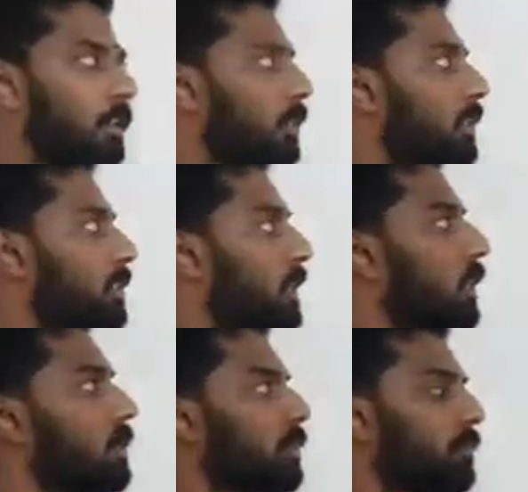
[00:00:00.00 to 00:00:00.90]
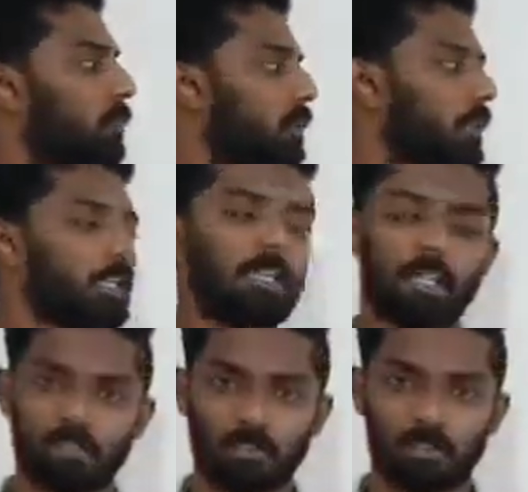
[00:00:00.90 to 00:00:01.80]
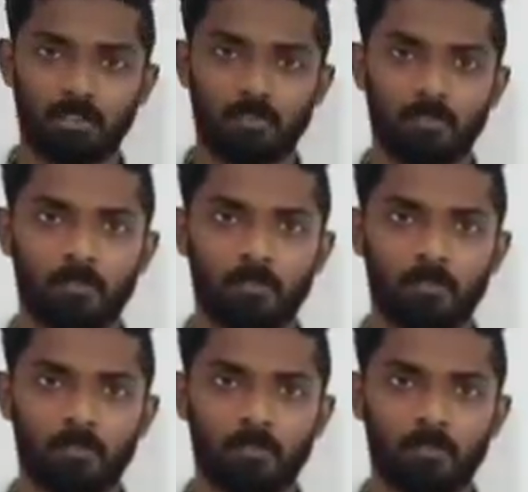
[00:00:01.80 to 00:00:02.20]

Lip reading: the sequence of tenses.